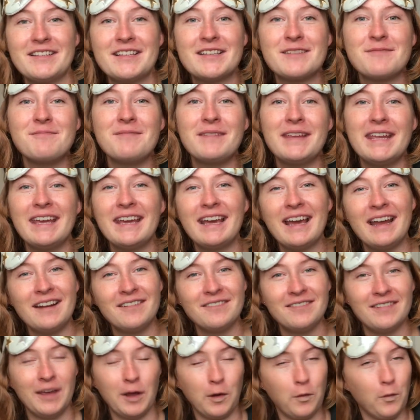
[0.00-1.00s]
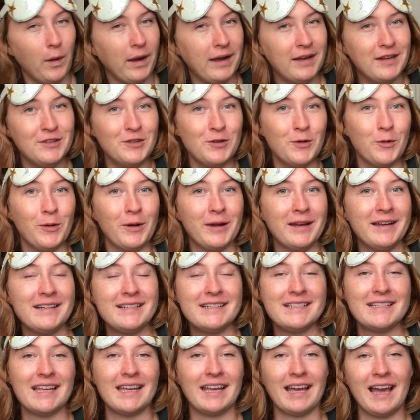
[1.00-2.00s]
to me, kind of like white
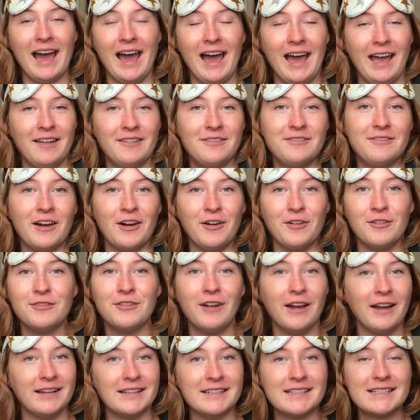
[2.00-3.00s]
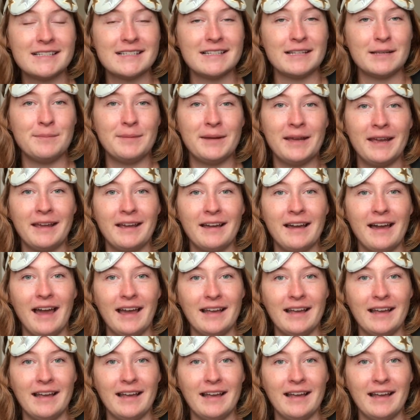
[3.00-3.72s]
noise. Like, I felt fine sleeping.